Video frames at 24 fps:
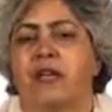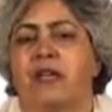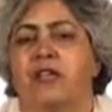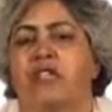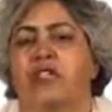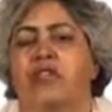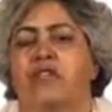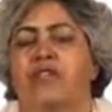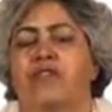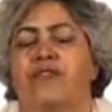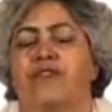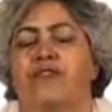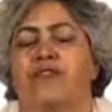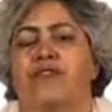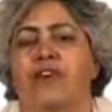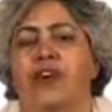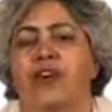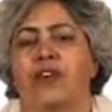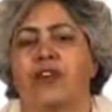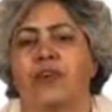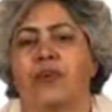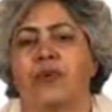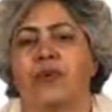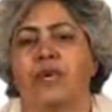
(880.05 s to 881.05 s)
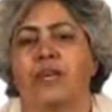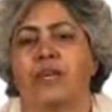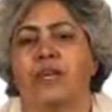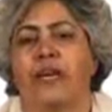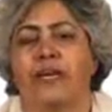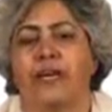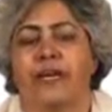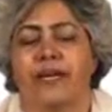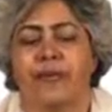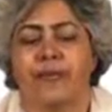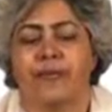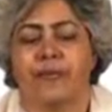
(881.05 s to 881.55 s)
So following
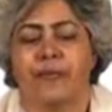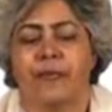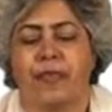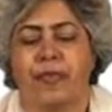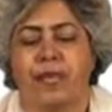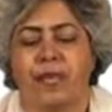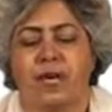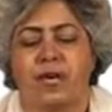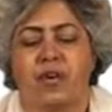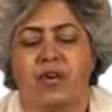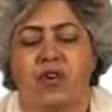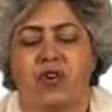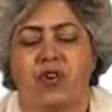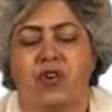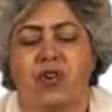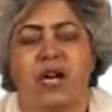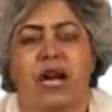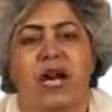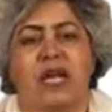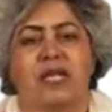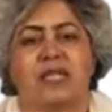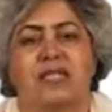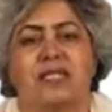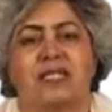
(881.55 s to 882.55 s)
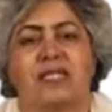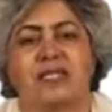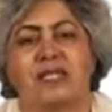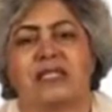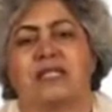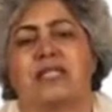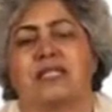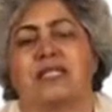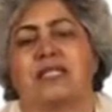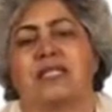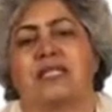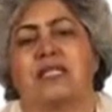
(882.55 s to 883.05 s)
him,
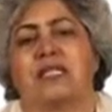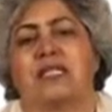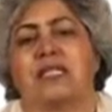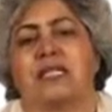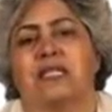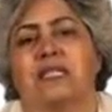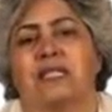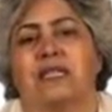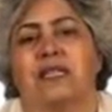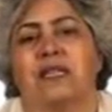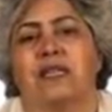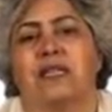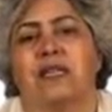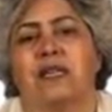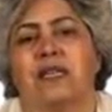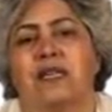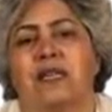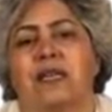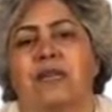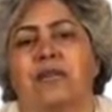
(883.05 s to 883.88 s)
Augustus Caesar